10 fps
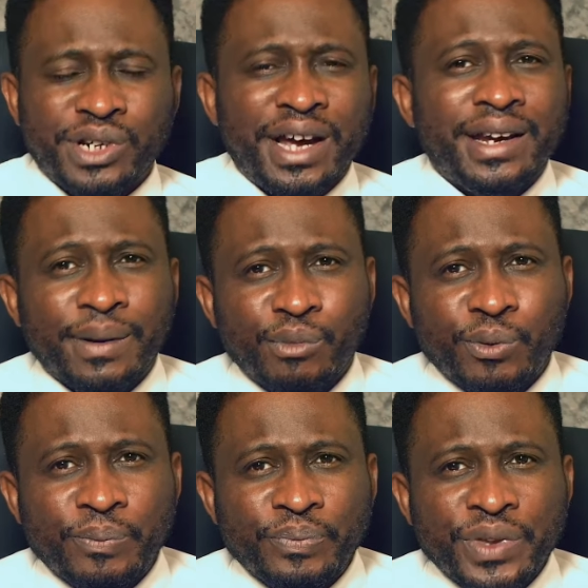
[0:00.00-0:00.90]
dynamo.
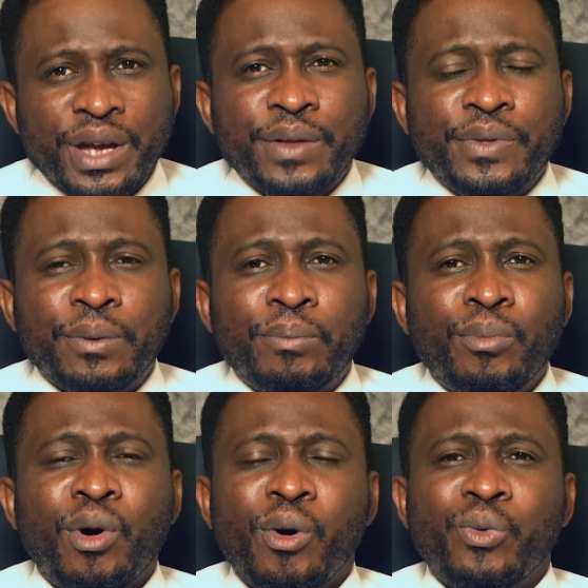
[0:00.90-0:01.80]
The
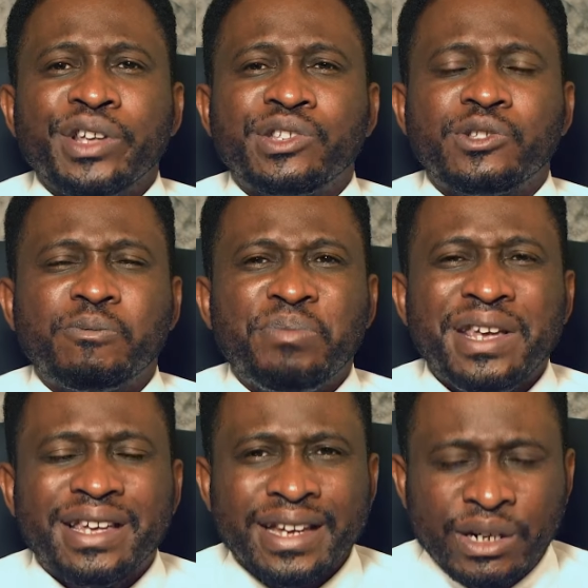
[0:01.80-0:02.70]
more we
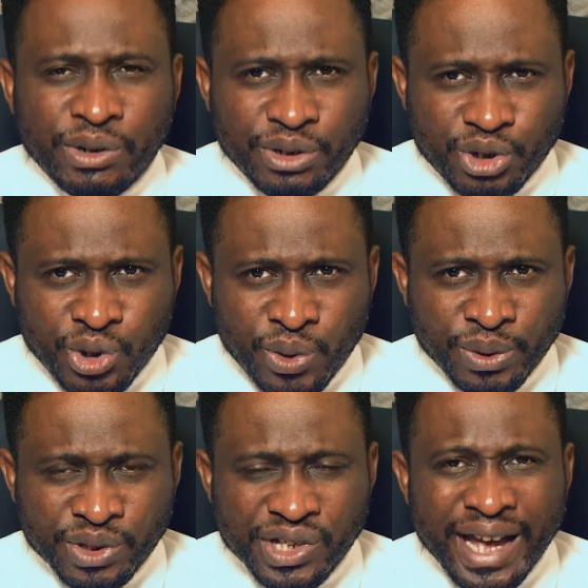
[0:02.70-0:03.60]
speak in other
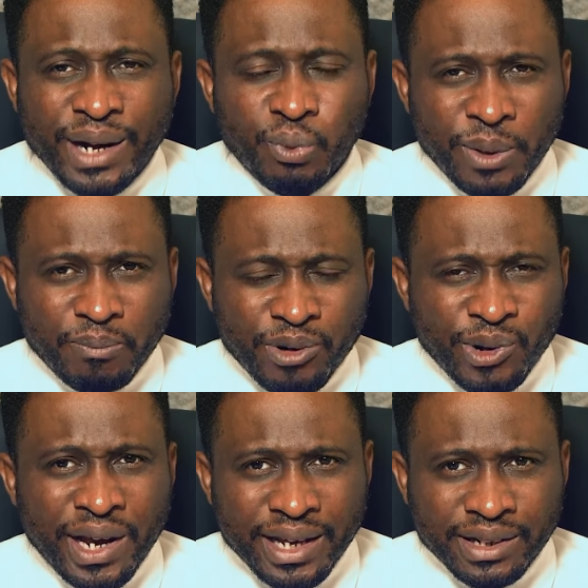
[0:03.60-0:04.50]
tongues and we
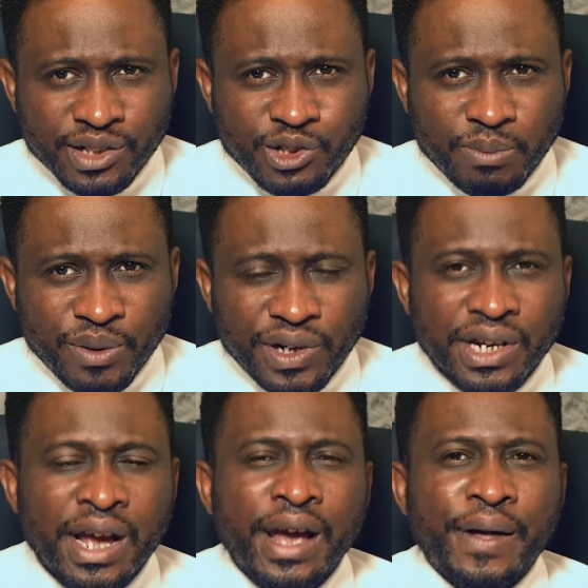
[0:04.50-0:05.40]
pray in the spirit,
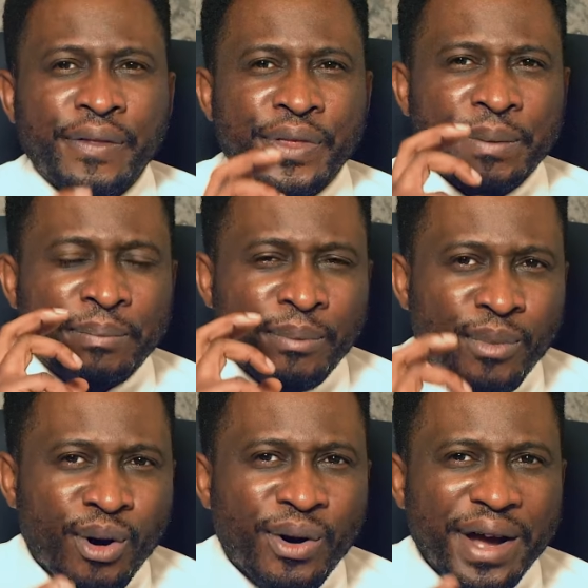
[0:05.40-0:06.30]
the
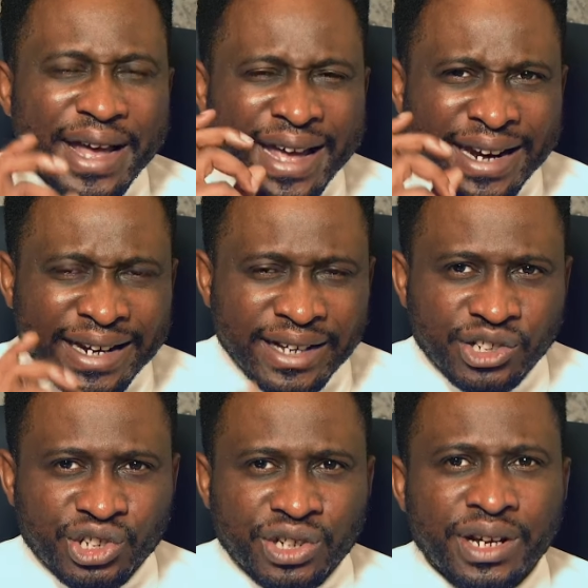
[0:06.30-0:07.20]
more
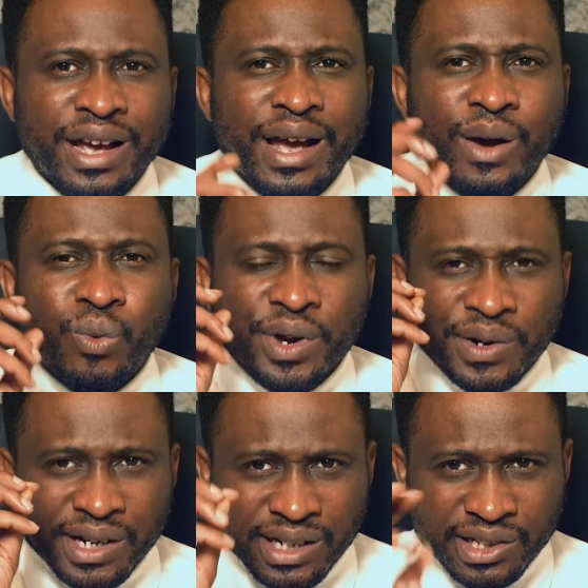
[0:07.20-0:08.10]
energy we
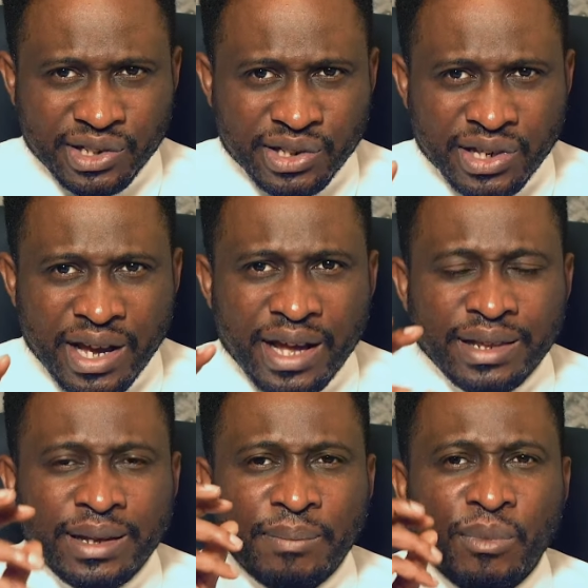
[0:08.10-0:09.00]
release,
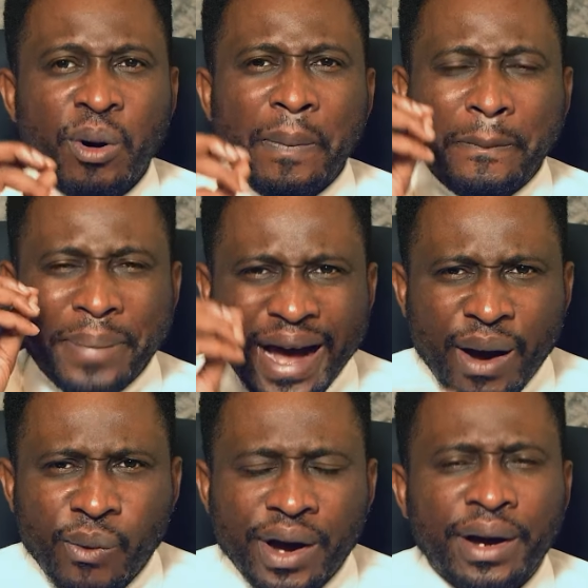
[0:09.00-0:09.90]
the more
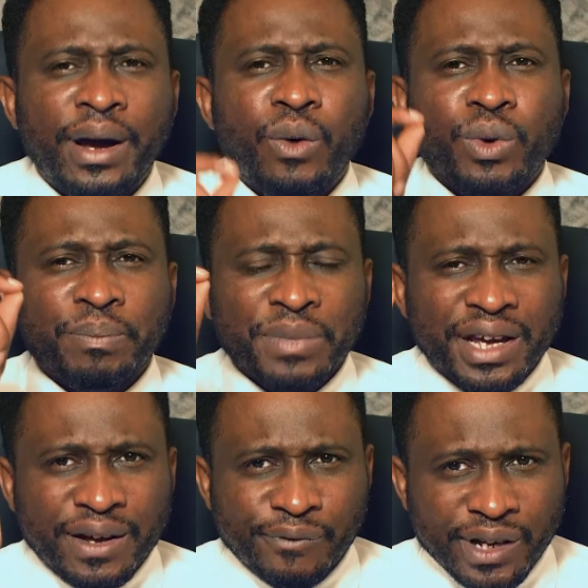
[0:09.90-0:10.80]
power we
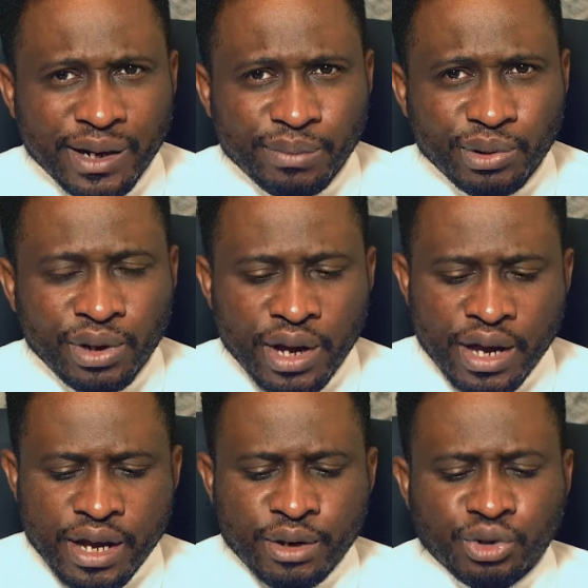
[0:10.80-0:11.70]
make available.
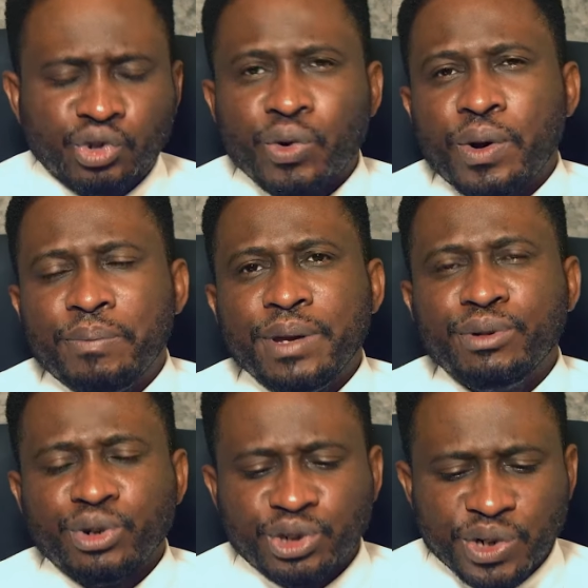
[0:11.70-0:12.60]
You know, so
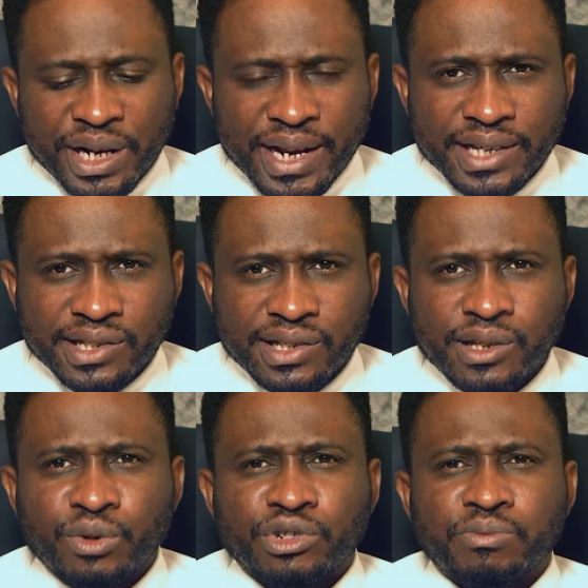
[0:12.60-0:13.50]
people don't realize this.
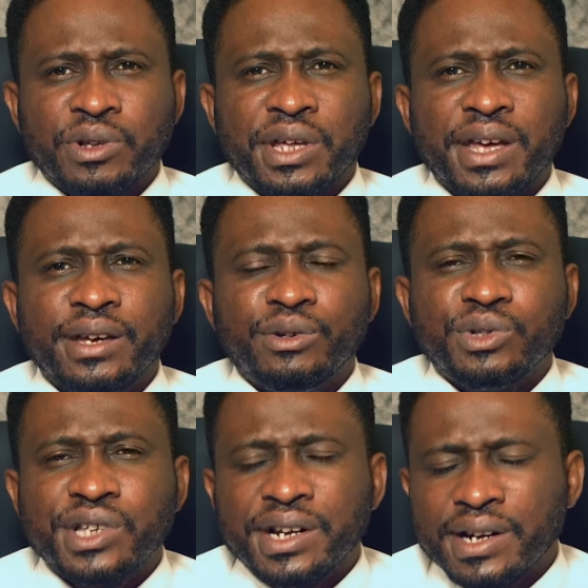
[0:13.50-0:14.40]
It was Brother Hagin who
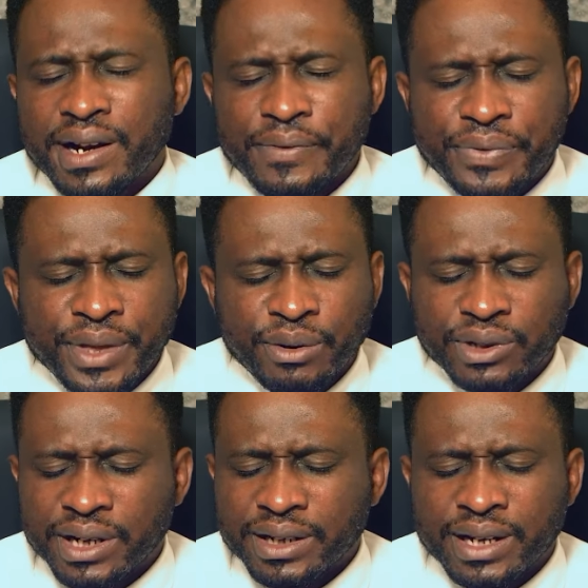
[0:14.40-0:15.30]
said it, and I
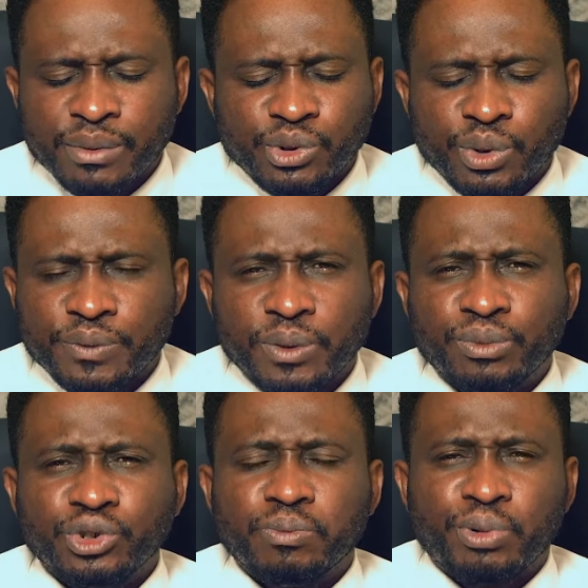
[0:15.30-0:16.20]
felt like that was one of the
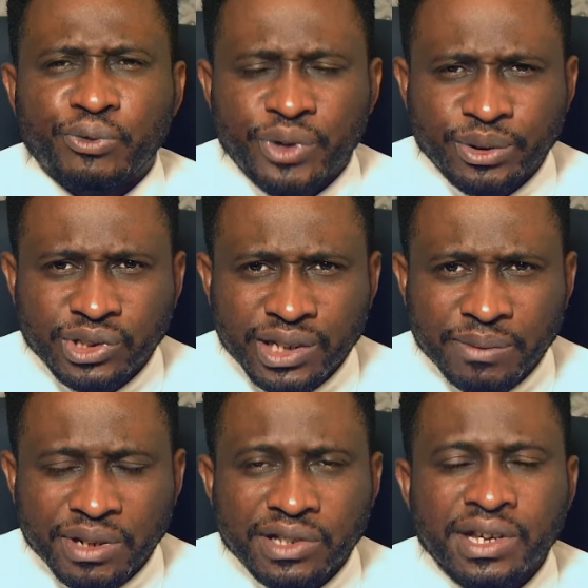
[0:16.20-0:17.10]
most profound
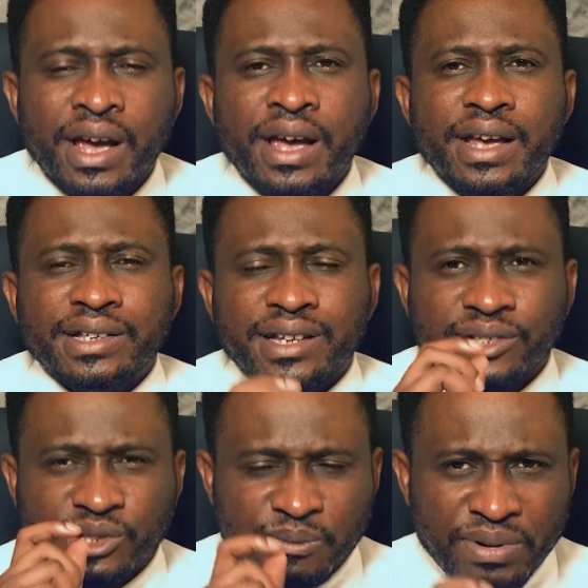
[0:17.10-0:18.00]
statements. He said,
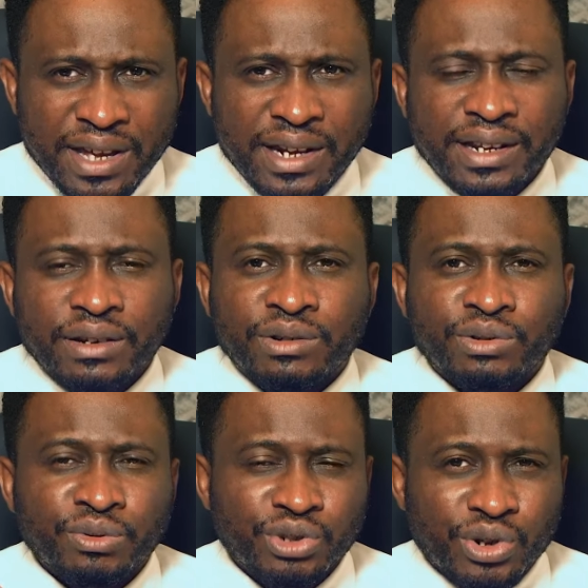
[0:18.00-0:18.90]
speaking in
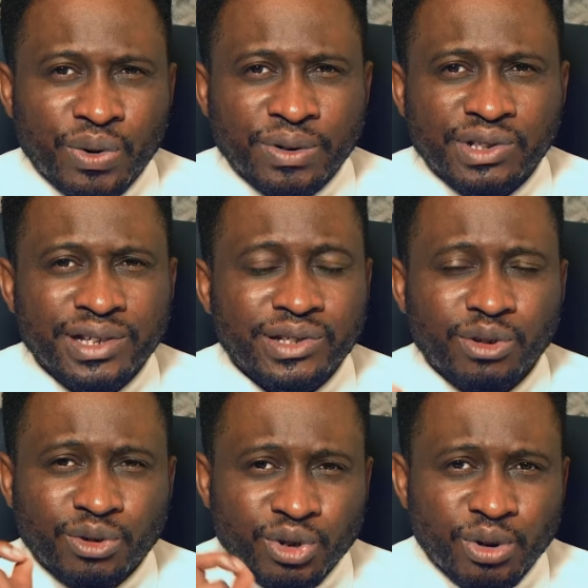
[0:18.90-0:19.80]
unknown tongues is
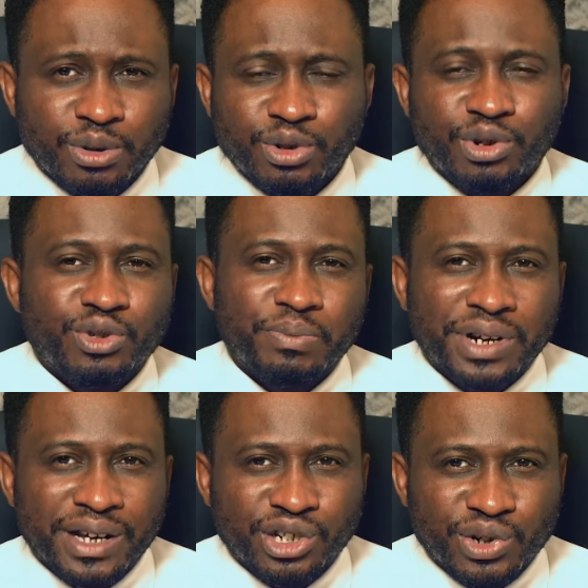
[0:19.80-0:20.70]
the door to the
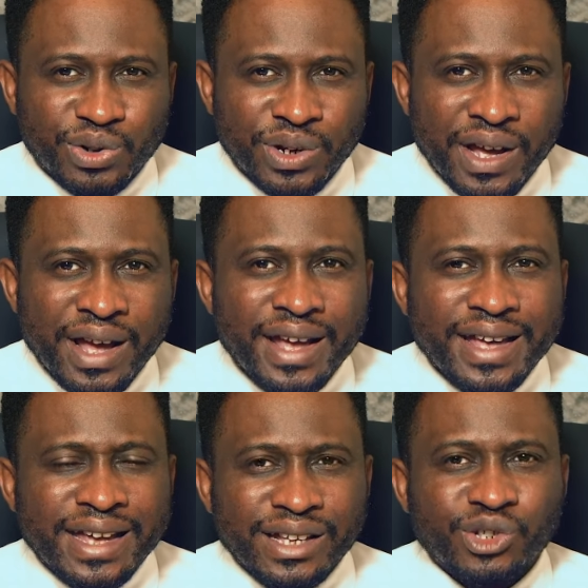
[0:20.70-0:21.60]
supernatural.
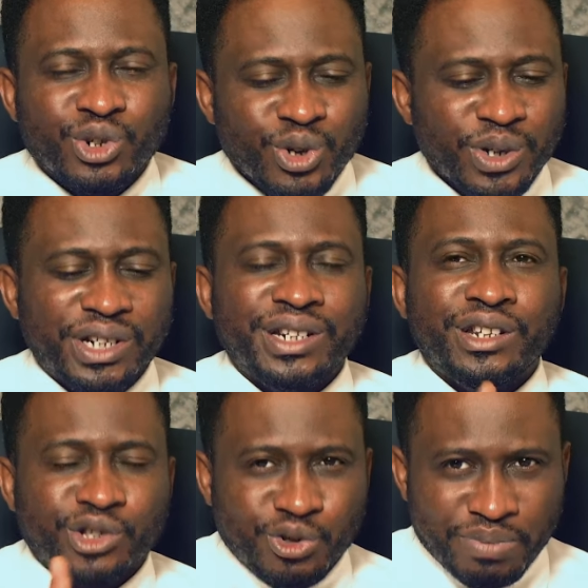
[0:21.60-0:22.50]
It is not
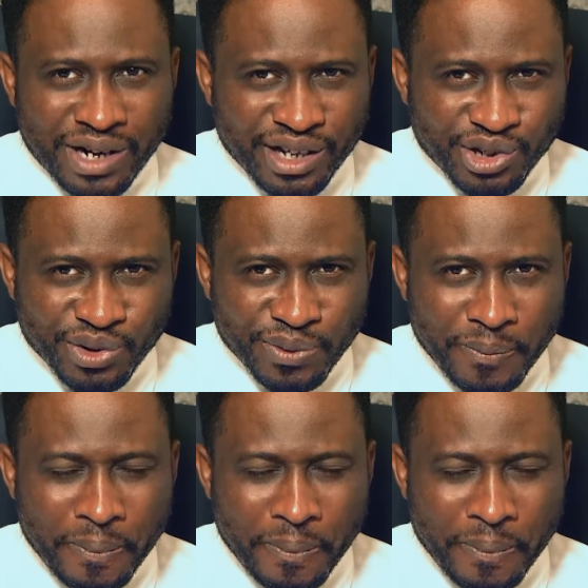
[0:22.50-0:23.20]
the supernatural,